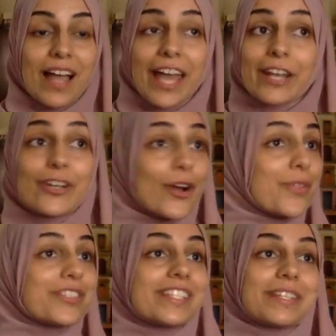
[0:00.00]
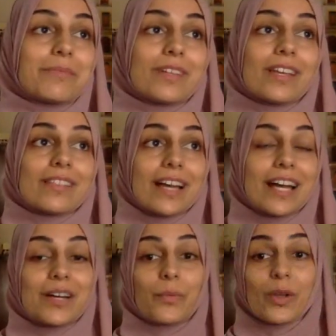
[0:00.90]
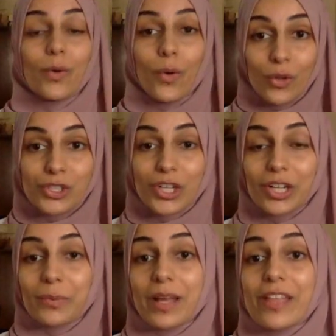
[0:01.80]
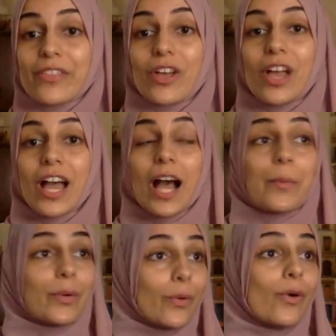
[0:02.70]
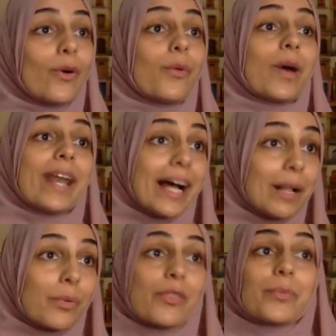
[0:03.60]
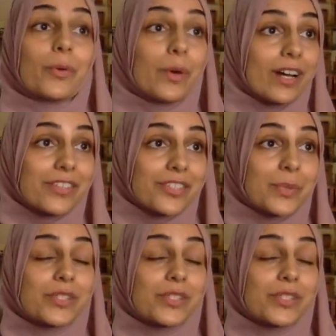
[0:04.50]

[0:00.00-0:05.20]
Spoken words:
And I know this is something that we all struggle with and we all want help with and we all want answers with.